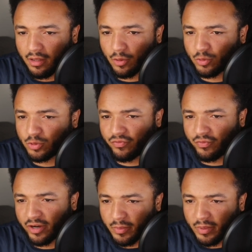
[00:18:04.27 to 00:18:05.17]

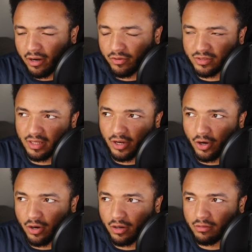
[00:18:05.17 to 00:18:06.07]
very many errors that they
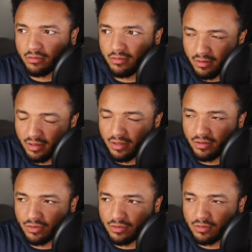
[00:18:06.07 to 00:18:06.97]
heard
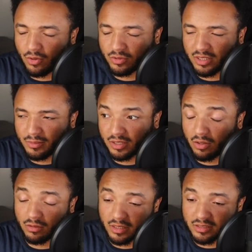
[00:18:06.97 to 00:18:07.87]
the whole time. I was like,
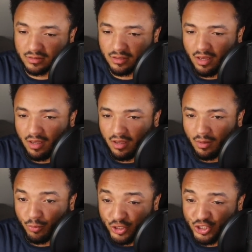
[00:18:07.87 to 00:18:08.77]
oh, that's
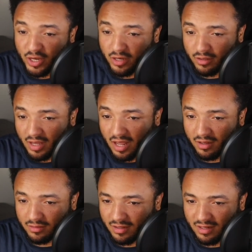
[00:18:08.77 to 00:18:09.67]
appreciated.
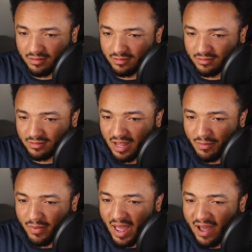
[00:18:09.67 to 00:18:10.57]
I
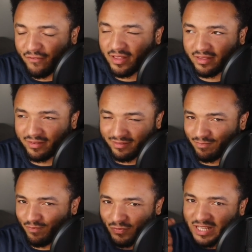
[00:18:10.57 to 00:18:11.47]
feel like
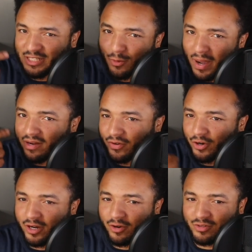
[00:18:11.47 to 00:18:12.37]
they still might have
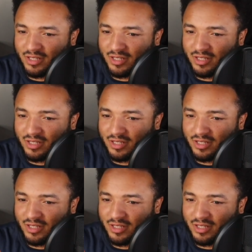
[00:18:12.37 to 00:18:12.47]
heard errors.